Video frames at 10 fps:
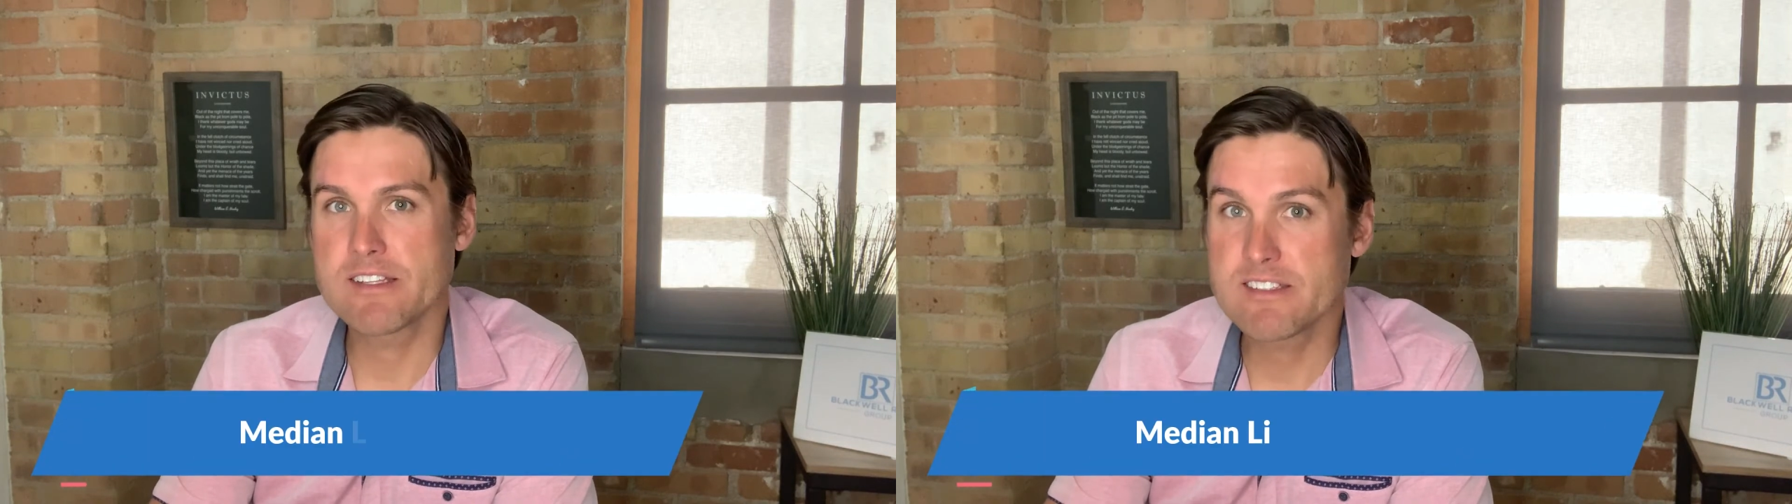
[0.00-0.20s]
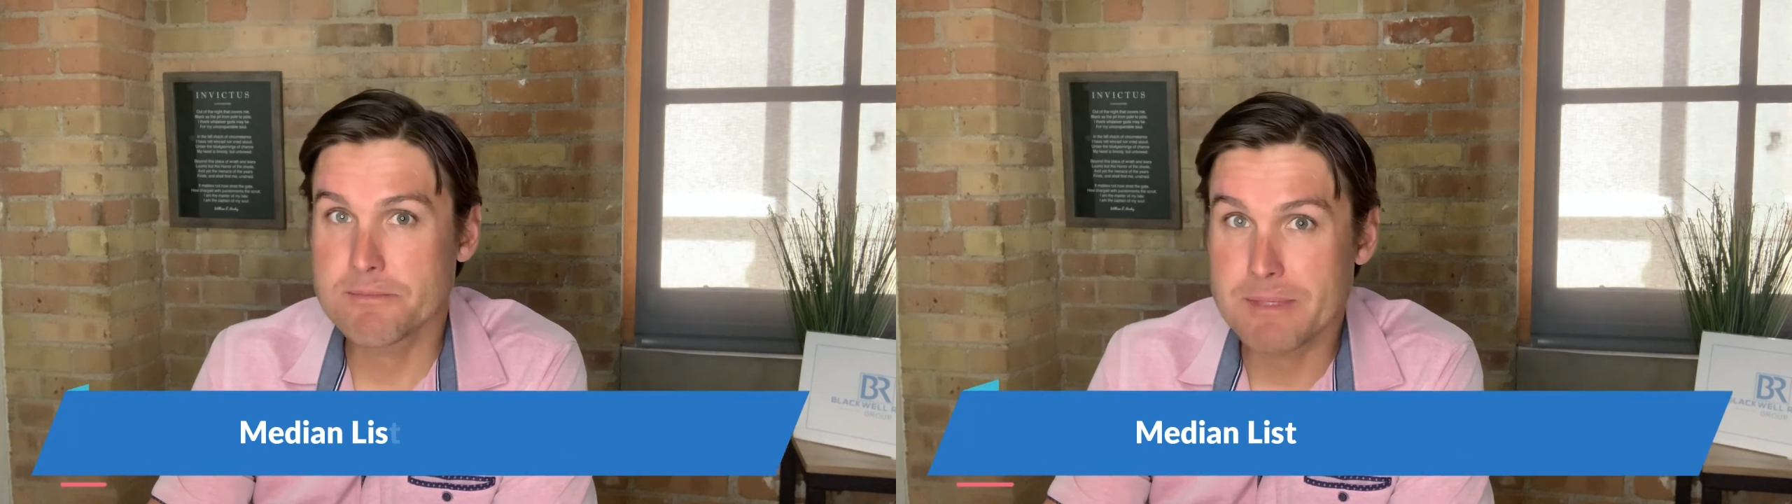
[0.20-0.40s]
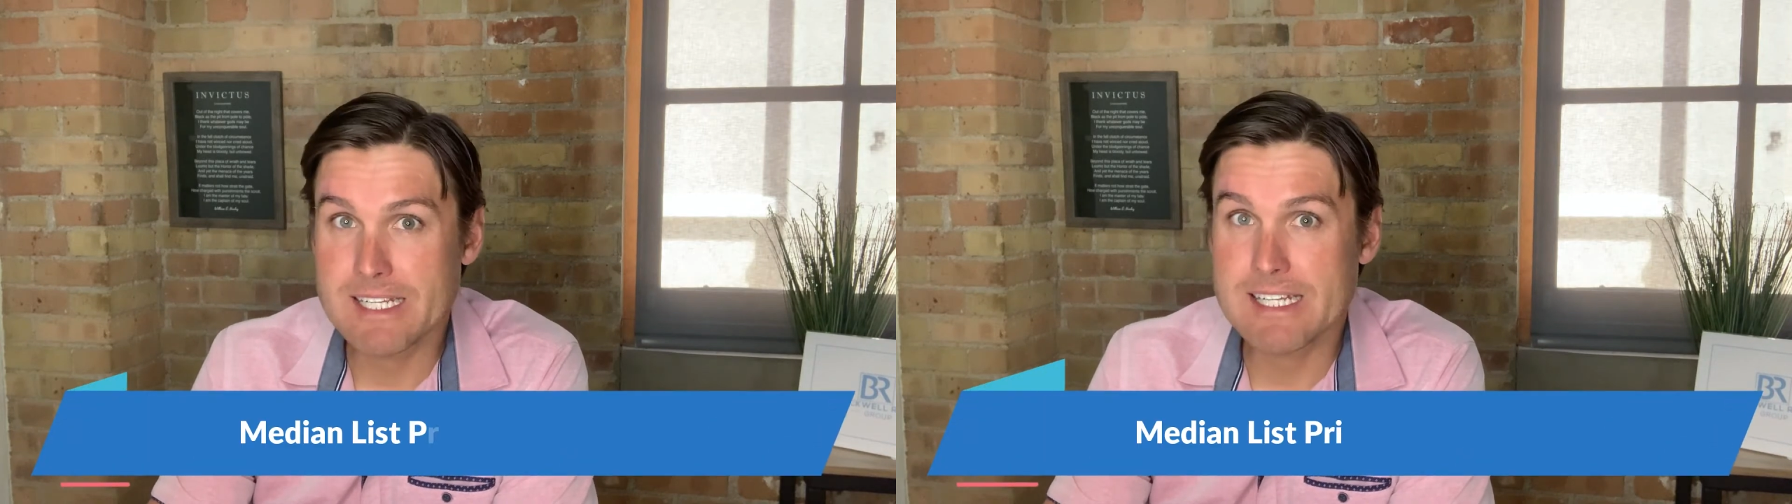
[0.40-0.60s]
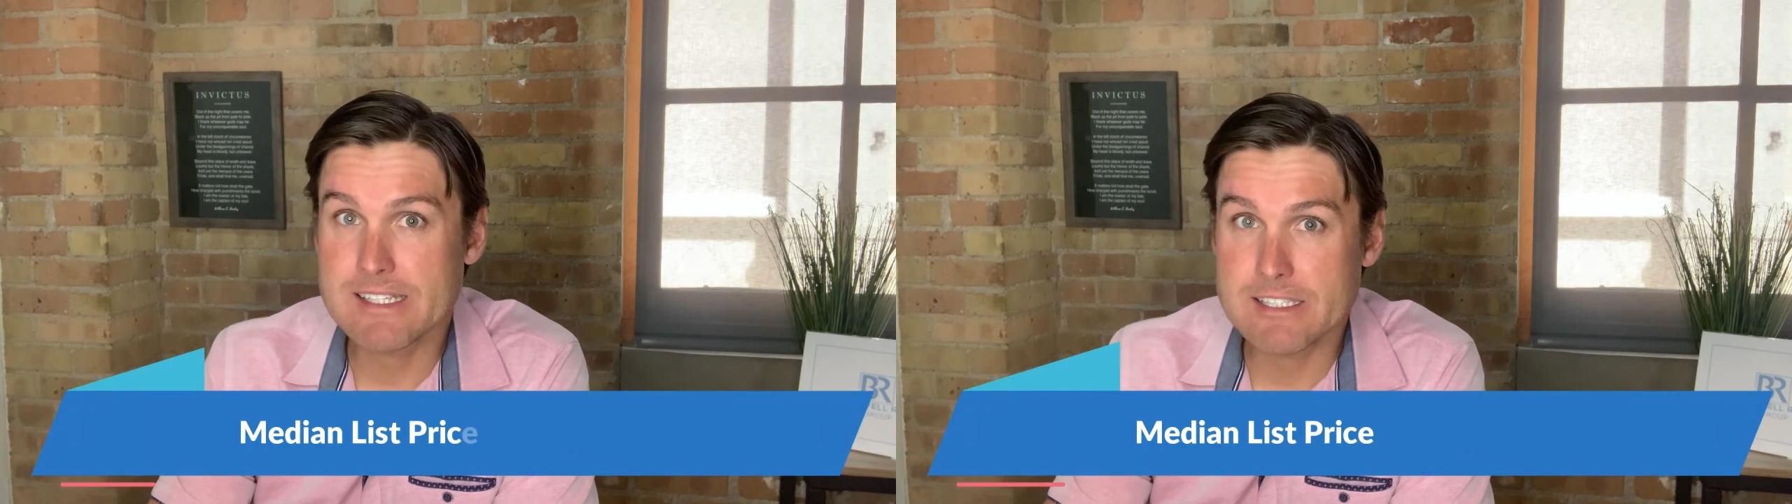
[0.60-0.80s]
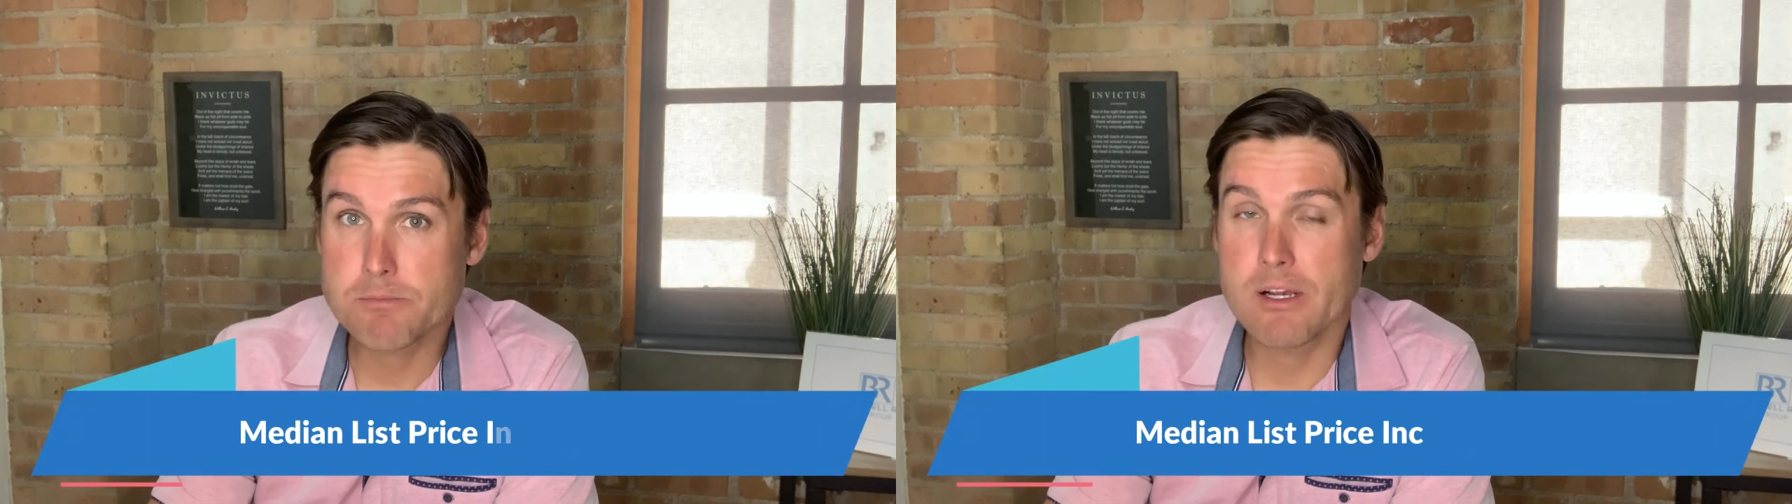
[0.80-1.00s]
This is
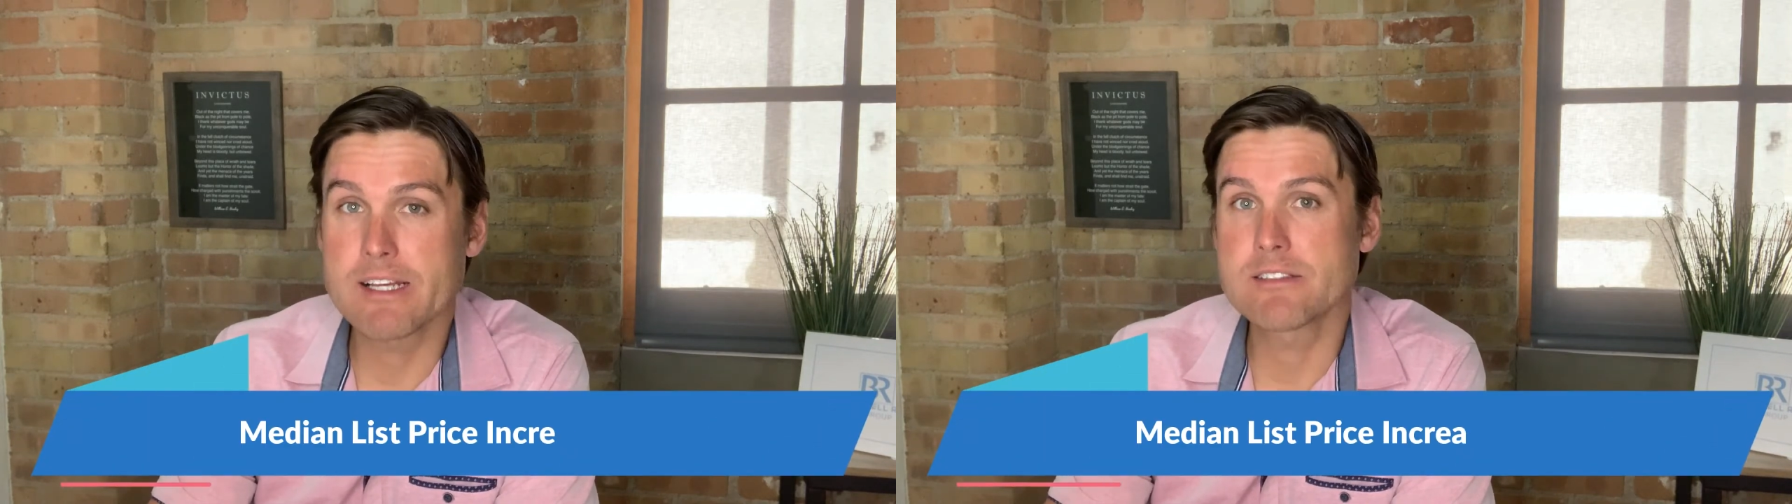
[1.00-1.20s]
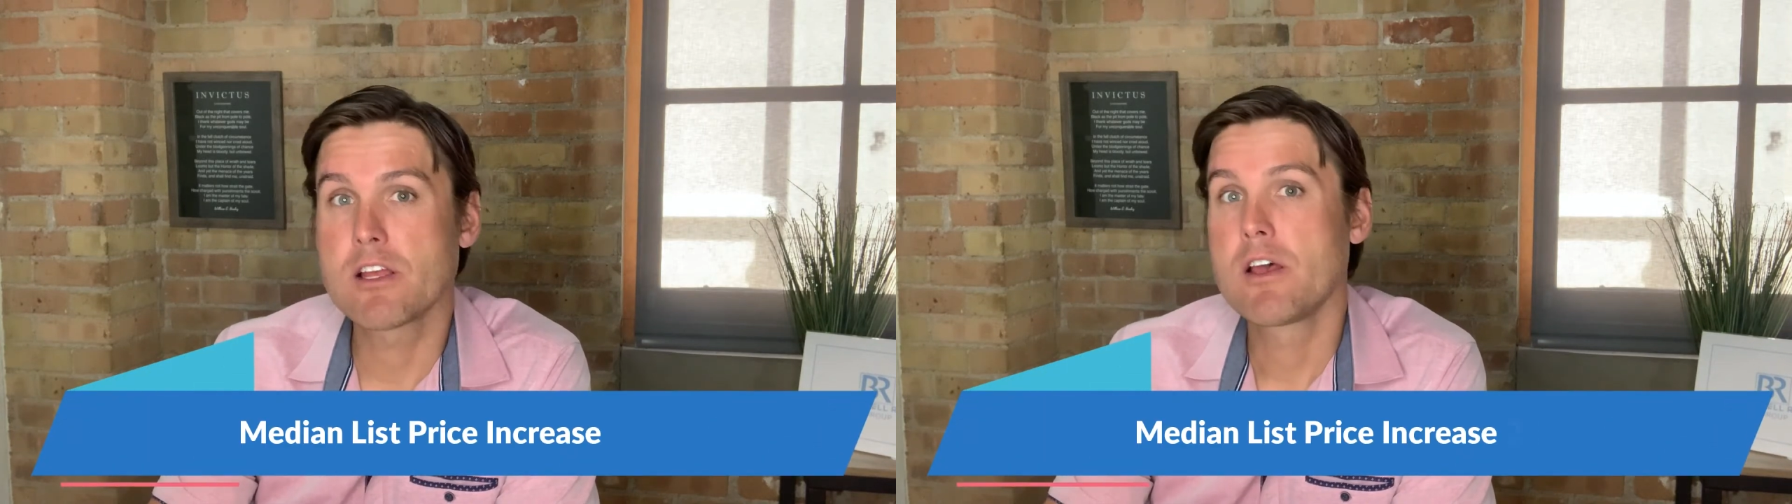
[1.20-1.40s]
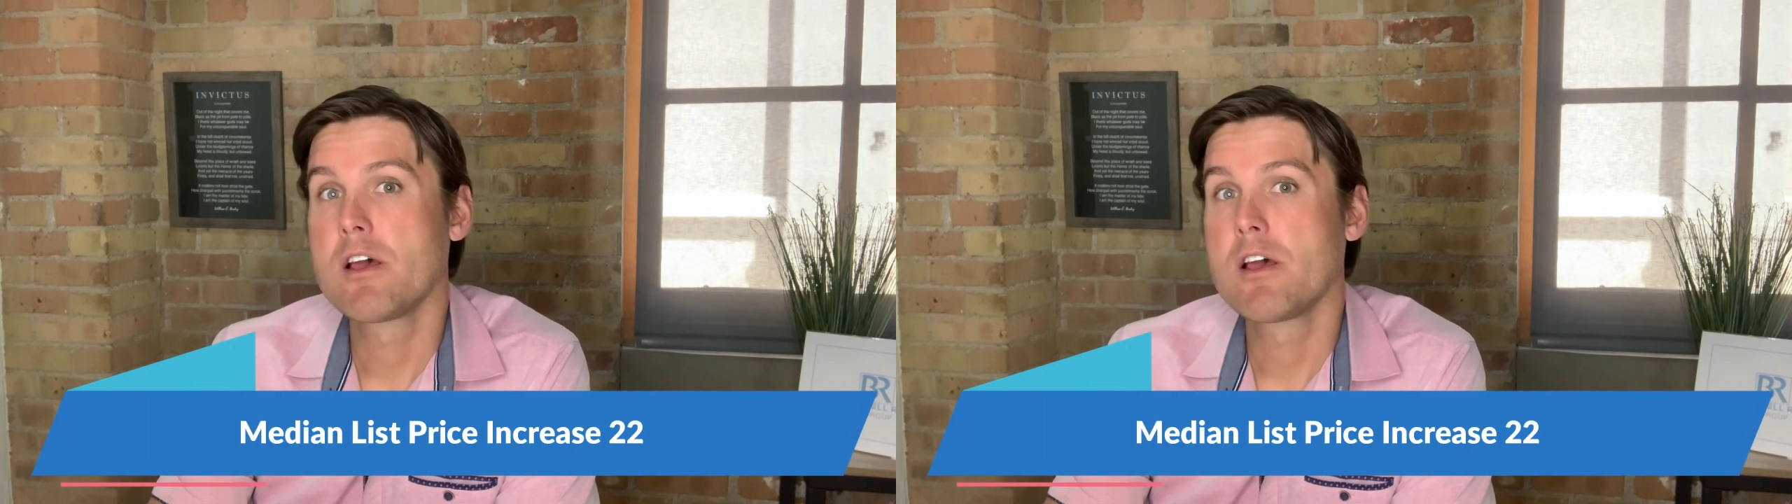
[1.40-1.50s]
median list price